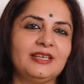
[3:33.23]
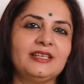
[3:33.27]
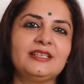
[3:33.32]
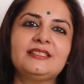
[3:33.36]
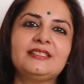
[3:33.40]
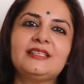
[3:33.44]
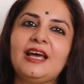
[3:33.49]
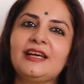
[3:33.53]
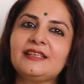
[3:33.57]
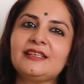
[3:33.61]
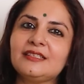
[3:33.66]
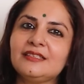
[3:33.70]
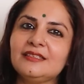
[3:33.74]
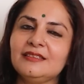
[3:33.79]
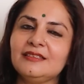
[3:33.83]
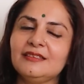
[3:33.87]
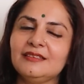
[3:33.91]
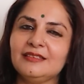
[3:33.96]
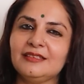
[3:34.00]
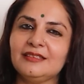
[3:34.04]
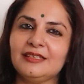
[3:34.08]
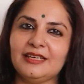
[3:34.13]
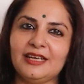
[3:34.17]
Saturn
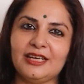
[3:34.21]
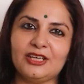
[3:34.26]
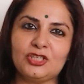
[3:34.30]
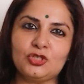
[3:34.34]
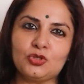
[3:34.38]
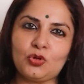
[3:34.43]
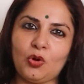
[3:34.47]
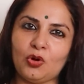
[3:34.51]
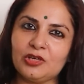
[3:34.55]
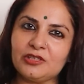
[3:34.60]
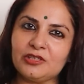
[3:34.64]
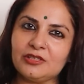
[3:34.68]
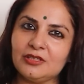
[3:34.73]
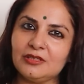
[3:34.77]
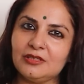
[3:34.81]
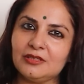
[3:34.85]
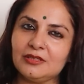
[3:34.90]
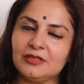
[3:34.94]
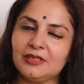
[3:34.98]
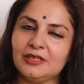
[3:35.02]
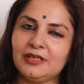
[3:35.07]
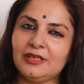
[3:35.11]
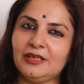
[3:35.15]

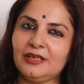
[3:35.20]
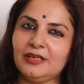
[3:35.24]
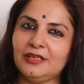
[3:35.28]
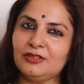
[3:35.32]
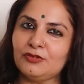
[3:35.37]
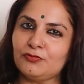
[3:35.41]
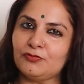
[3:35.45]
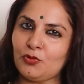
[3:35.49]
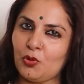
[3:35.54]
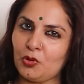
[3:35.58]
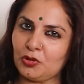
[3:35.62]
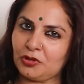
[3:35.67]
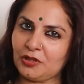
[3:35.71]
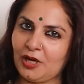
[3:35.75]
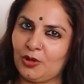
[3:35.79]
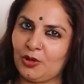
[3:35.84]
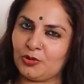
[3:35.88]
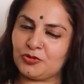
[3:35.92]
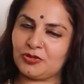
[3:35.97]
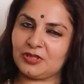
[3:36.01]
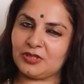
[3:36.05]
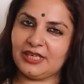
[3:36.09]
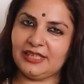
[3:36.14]
exalted in the fourth
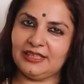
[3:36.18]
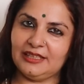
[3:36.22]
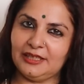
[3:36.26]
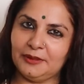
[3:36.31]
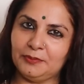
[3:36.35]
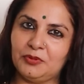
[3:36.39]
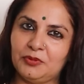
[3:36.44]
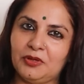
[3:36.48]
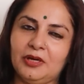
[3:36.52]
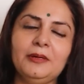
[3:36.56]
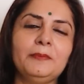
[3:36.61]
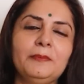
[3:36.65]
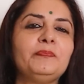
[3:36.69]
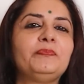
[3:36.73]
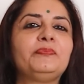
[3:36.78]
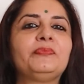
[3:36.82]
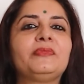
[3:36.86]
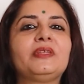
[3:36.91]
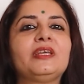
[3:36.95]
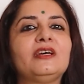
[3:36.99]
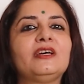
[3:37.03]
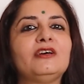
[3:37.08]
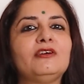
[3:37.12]
house in Libra
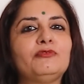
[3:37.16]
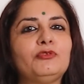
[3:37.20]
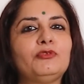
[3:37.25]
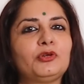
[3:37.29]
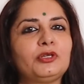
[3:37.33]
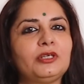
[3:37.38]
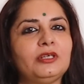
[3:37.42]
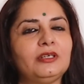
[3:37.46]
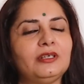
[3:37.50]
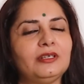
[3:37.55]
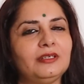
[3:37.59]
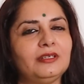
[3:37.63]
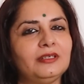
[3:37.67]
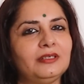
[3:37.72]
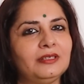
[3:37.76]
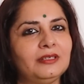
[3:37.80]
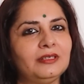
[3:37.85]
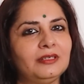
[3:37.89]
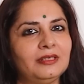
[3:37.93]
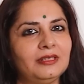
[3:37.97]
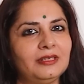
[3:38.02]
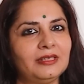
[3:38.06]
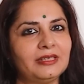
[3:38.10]
for a
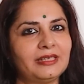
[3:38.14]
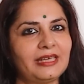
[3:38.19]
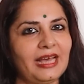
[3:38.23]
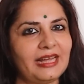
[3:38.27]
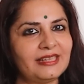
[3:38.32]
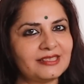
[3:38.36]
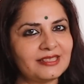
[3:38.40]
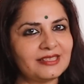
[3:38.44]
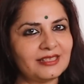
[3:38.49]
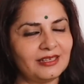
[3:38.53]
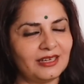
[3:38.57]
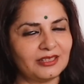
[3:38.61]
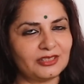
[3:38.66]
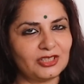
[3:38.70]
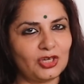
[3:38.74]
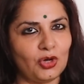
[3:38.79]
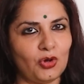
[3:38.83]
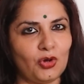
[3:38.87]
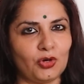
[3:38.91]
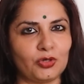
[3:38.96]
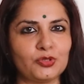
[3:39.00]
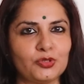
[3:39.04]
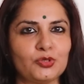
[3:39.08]
Cancer
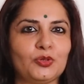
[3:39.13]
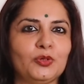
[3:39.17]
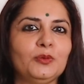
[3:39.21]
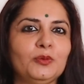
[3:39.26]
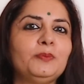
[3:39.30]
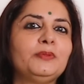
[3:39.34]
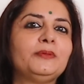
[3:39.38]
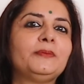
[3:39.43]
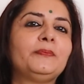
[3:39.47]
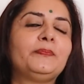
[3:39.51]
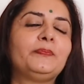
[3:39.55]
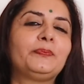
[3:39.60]
Lagna horoscope.